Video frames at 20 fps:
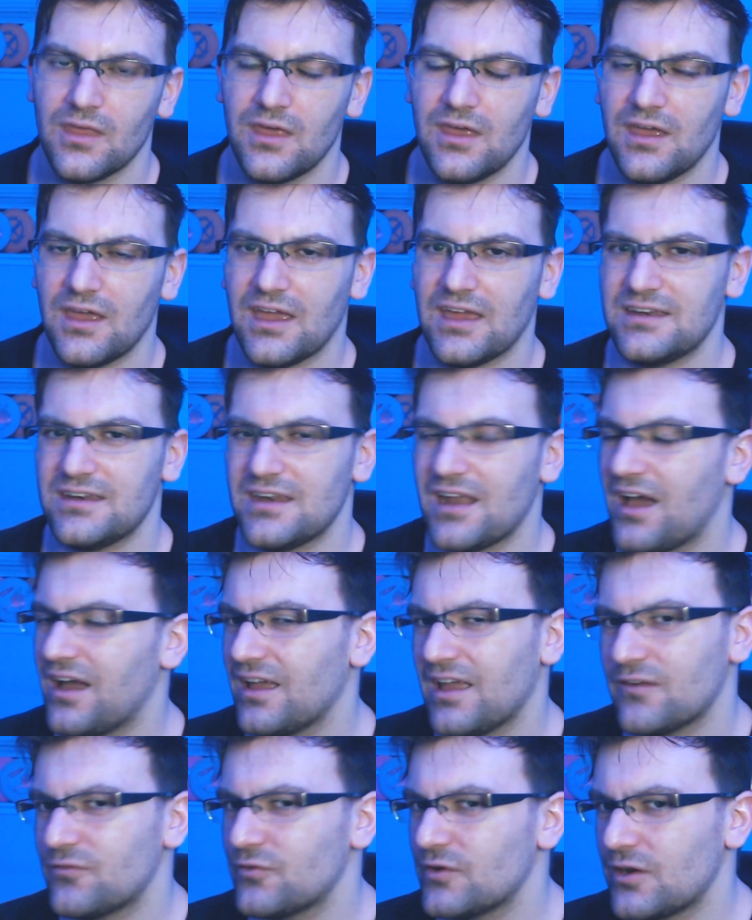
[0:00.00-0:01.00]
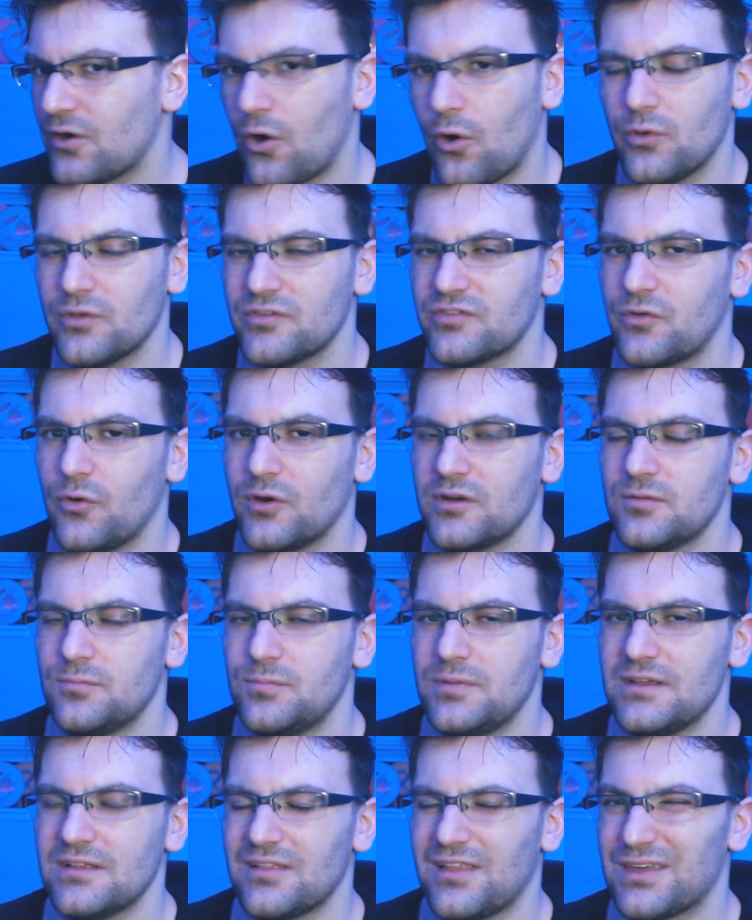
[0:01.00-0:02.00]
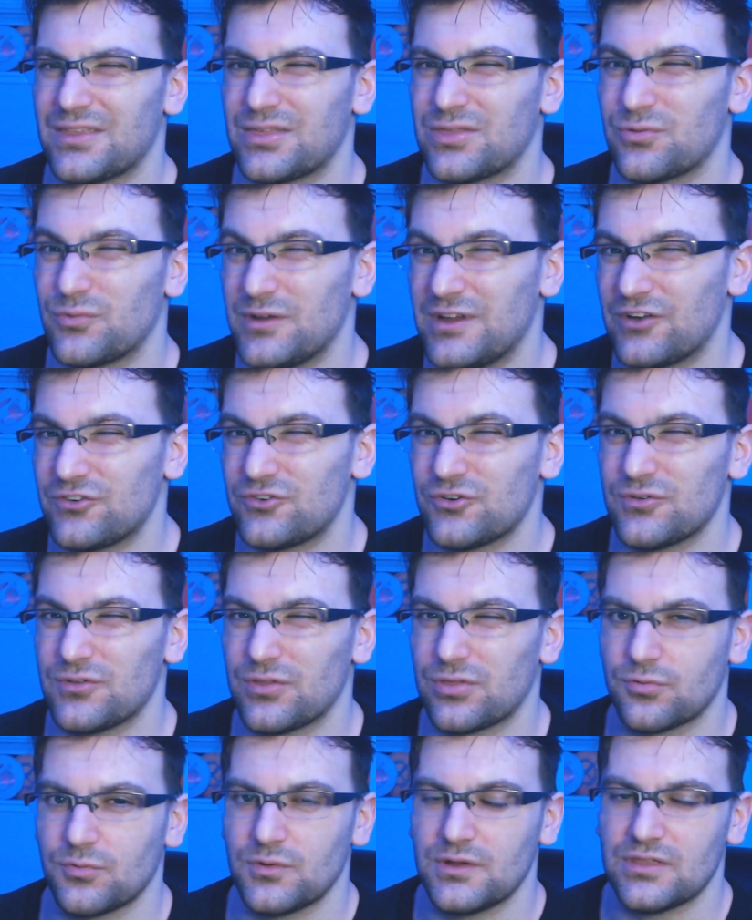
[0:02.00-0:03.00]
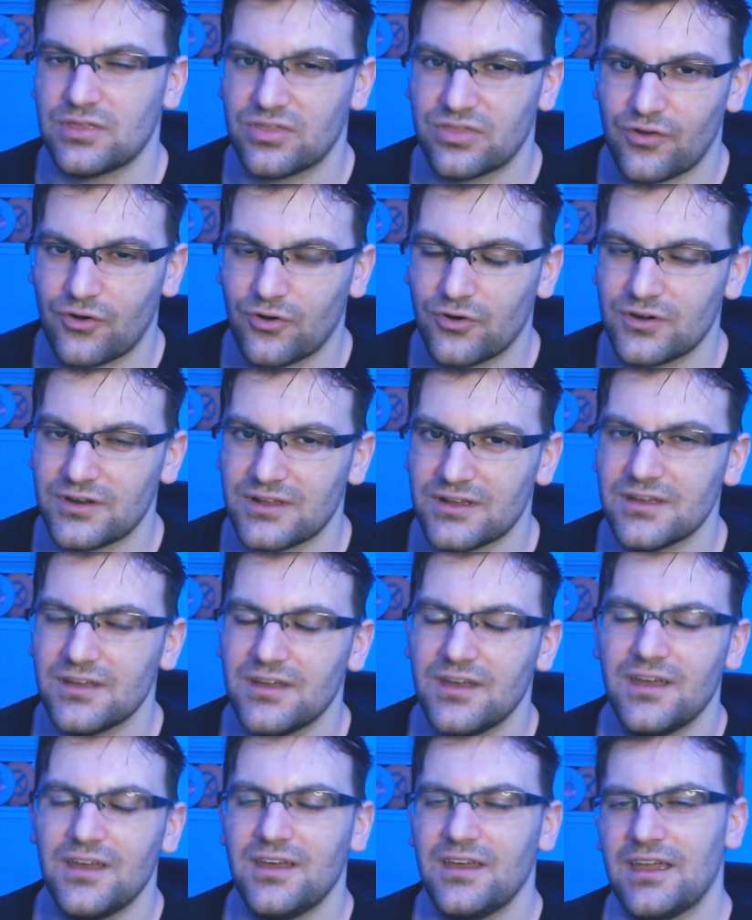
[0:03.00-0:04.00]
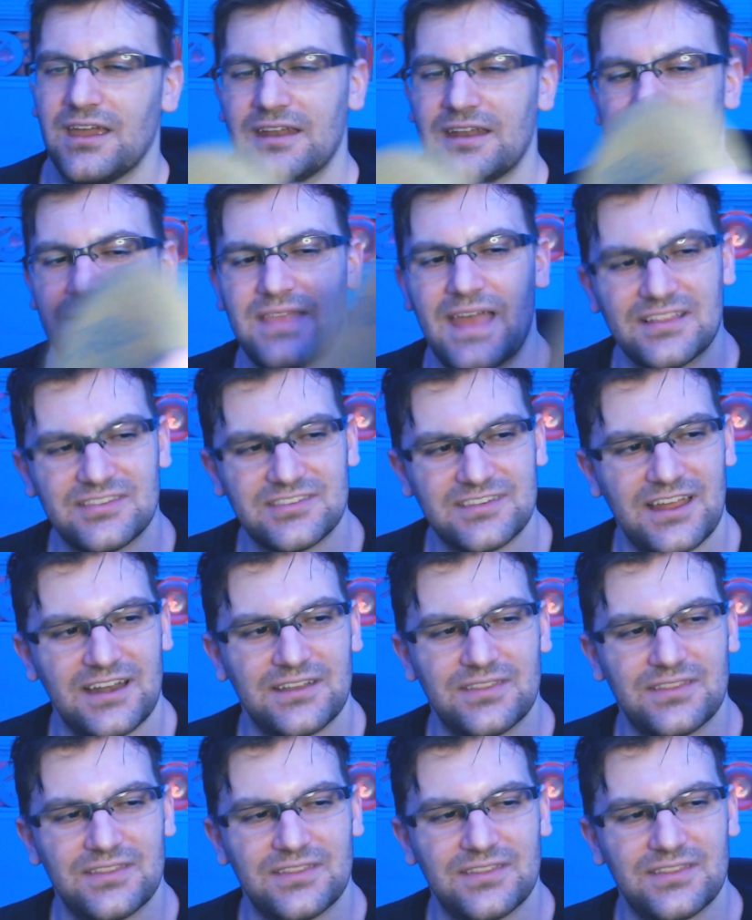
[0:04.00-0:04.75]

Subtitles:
and not every hole is going to be like 300 to 330, and that's kind of the